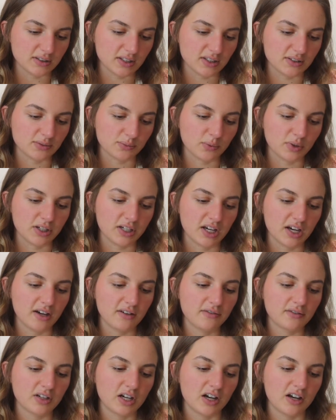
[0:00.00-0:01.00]
It's
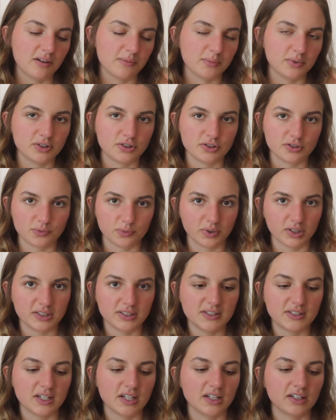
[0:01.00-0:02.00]
1/2 cup, which is 1
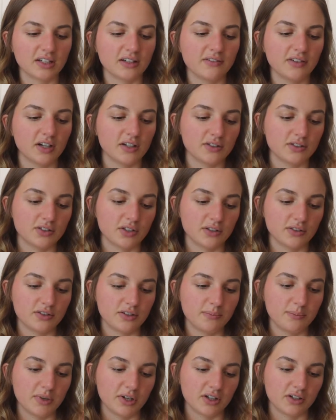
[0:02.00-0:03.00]
stick of
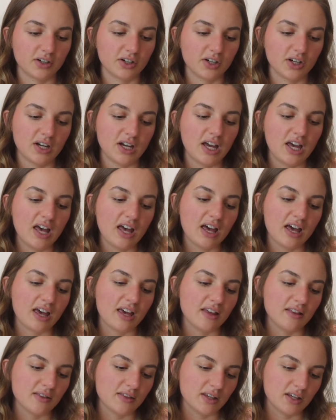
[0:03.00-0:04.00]
unsalted butter,
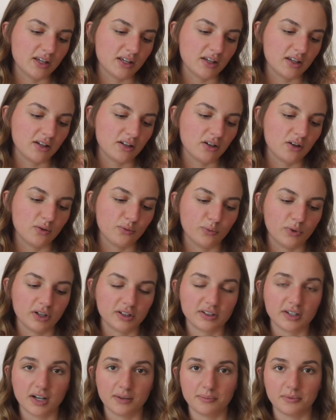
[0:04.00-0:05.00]
and then 1
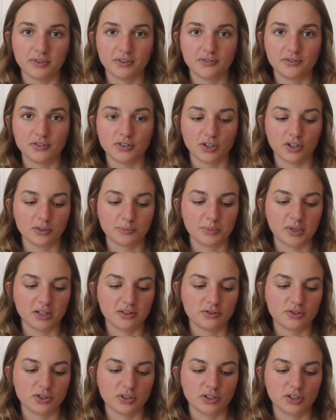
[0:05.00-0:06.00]
cup of dark
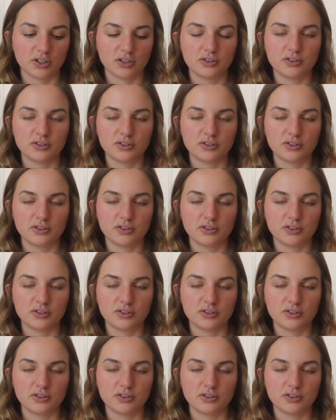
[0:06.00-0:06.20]
brown sugar.